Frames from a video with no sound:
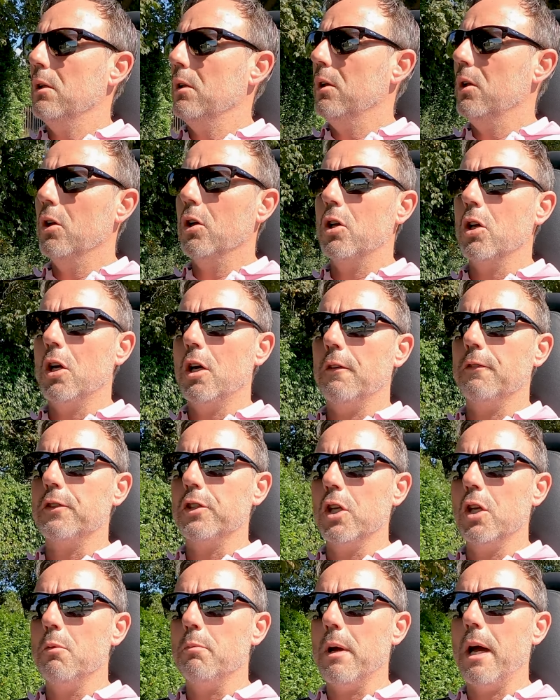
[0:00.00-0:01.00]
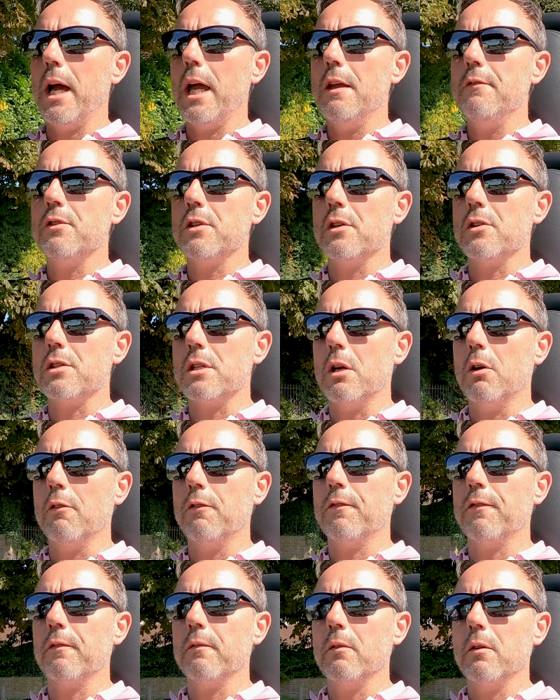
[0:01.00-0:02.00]
look after you. Behaves
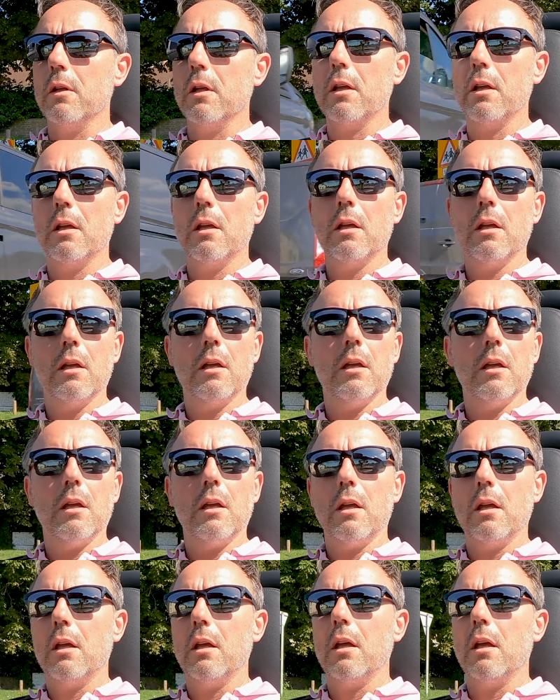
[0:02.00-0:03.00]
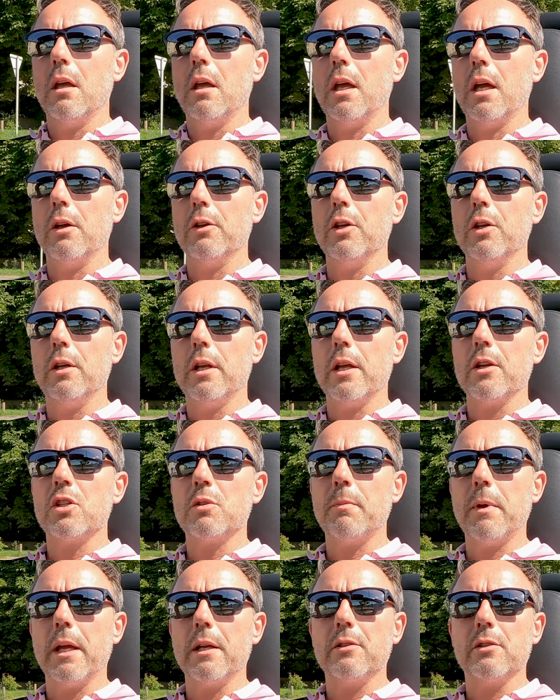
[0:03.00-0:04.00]
itself how you'd
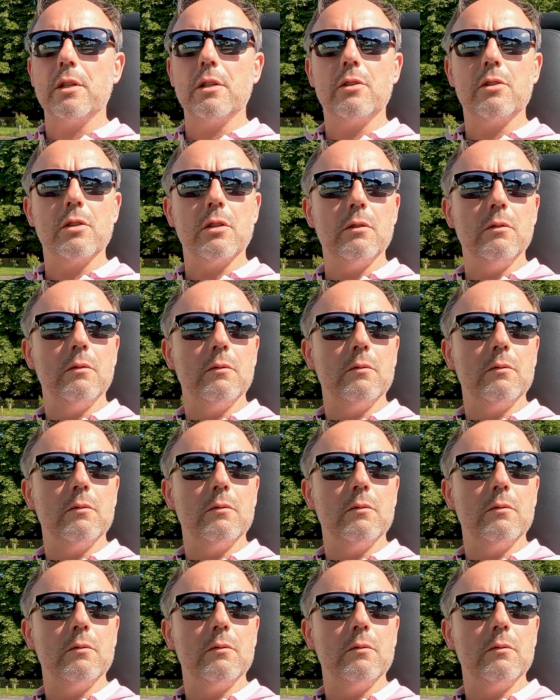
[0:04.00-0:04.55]
expect it to.